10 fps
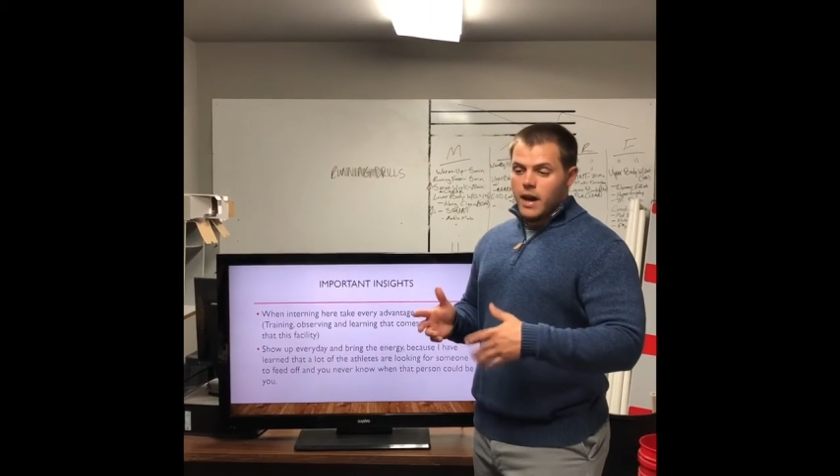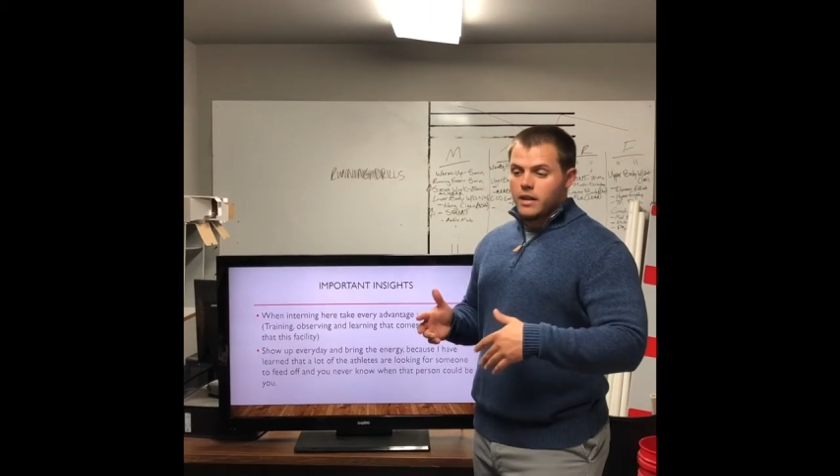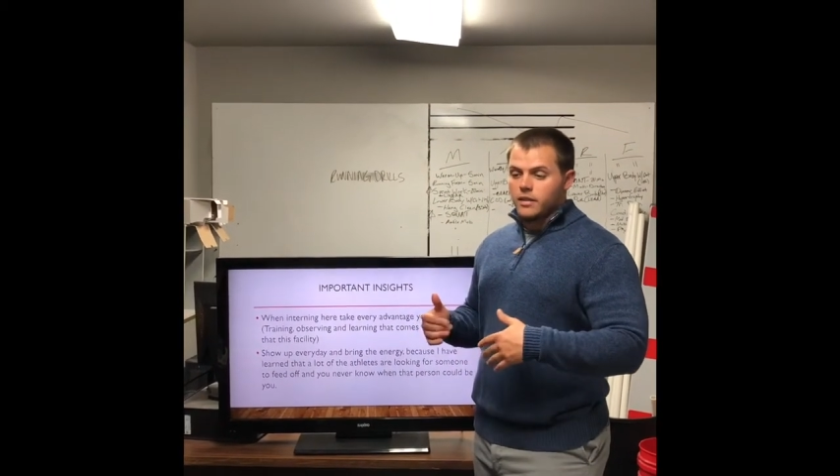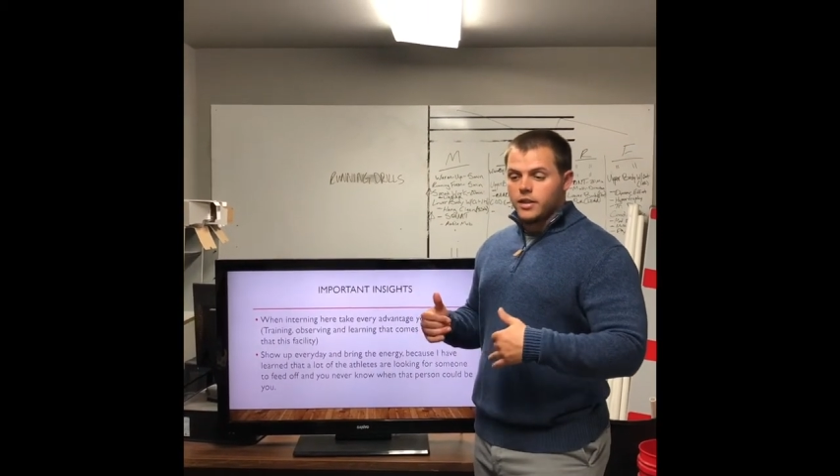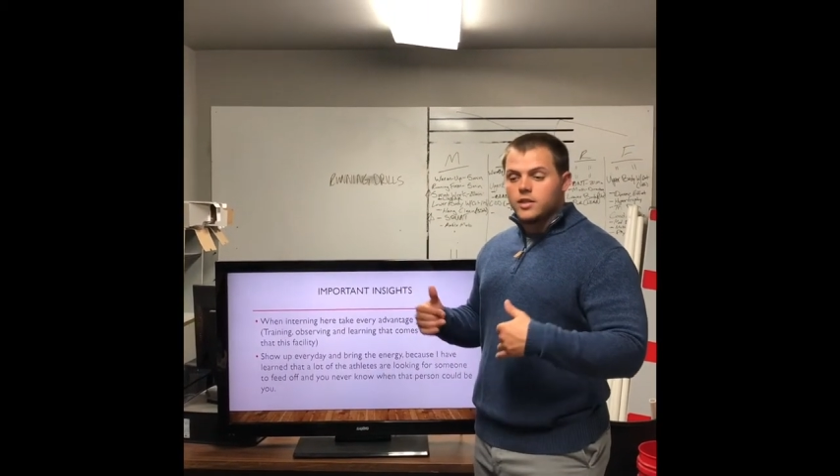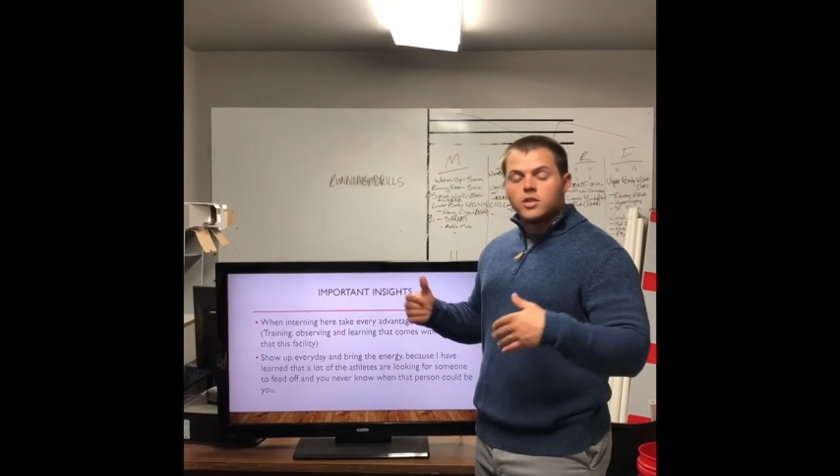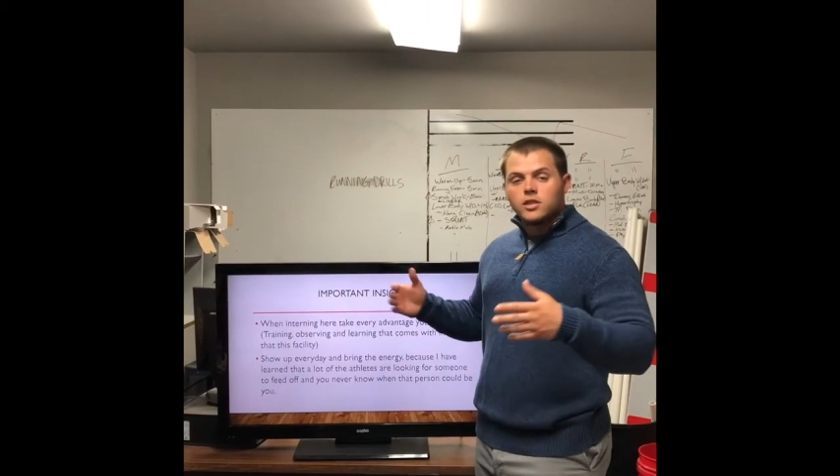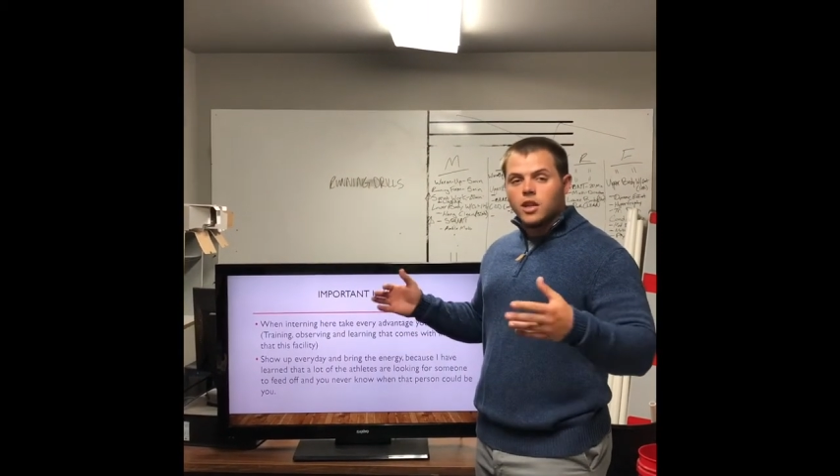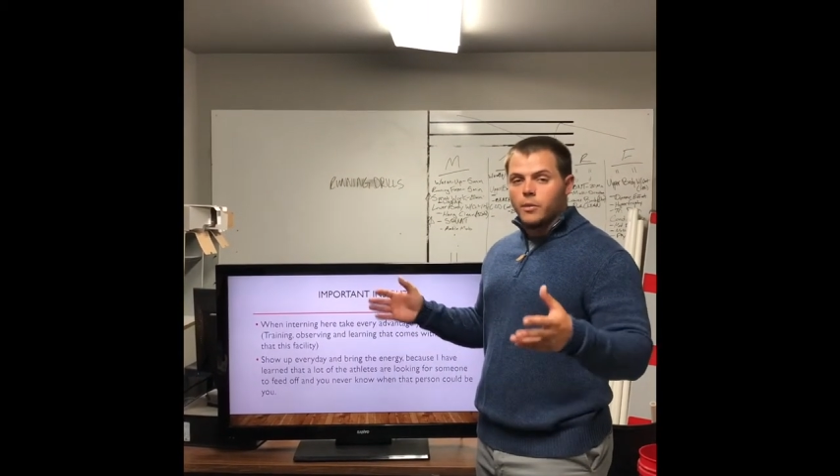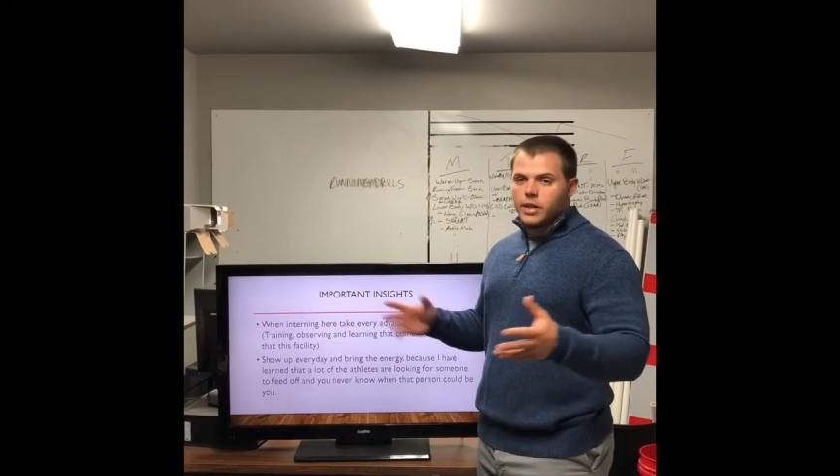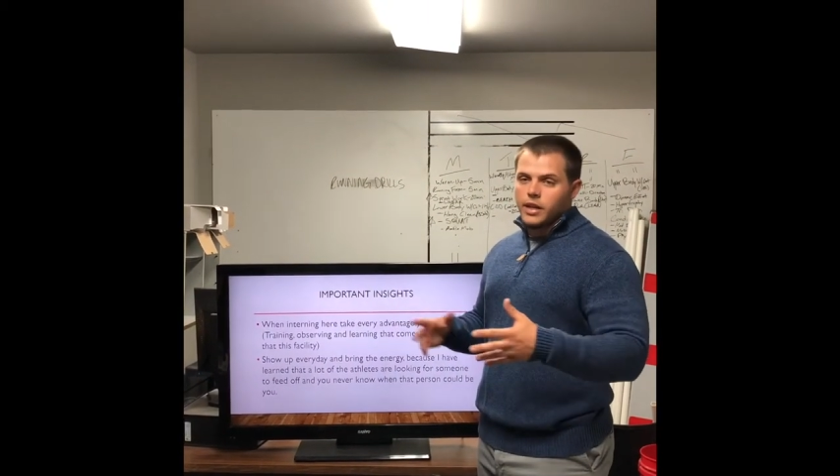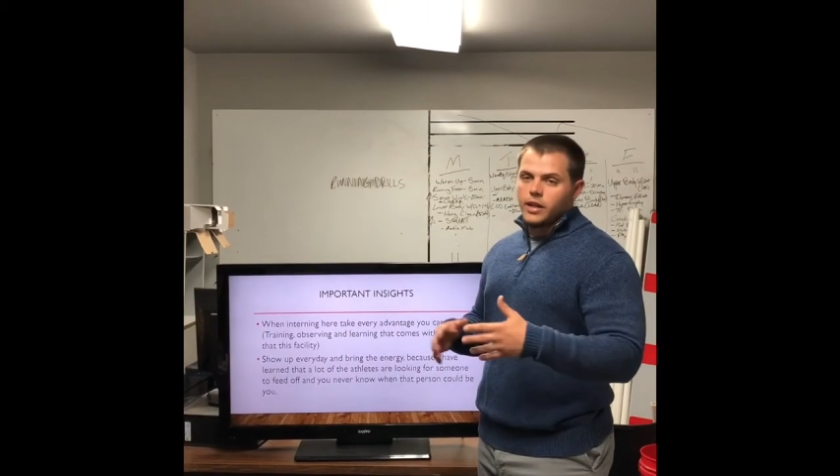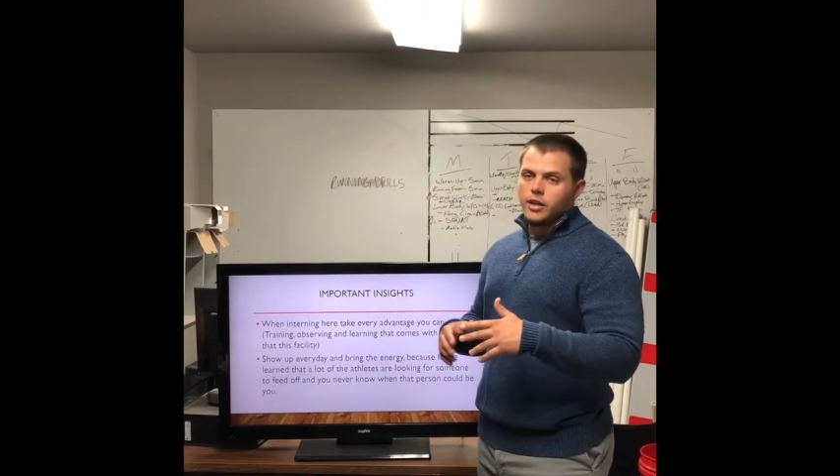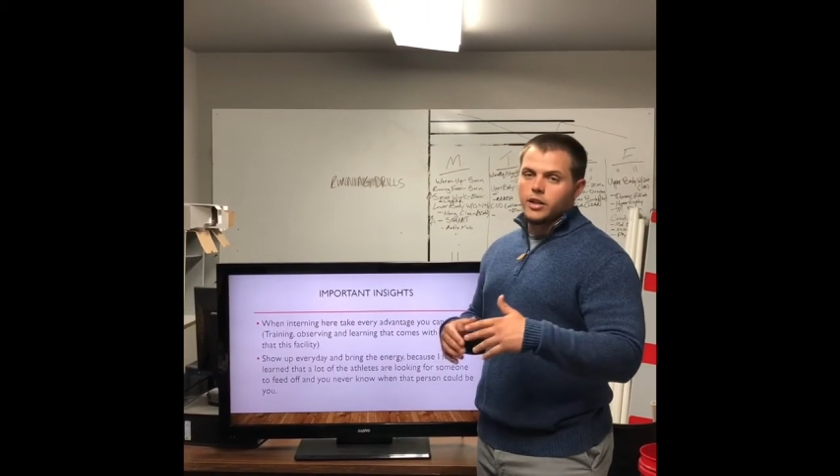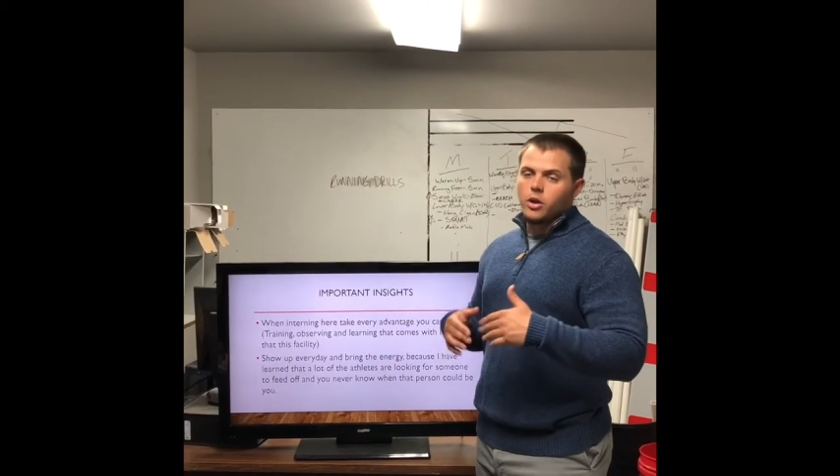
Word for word: athletes just come in here and